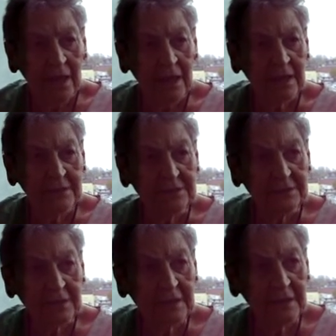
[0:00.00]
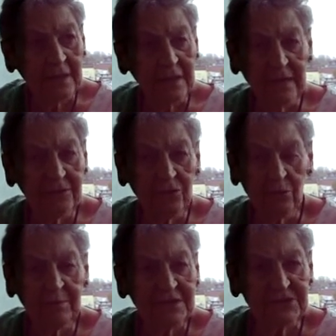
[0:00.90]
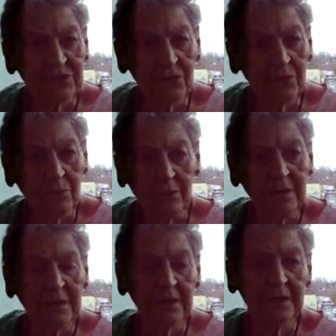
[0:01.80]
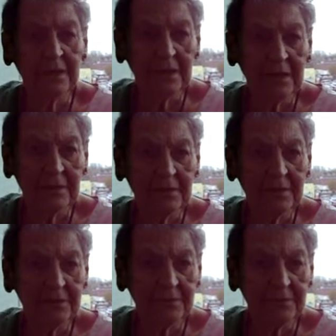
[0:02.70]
And I had no place to go. And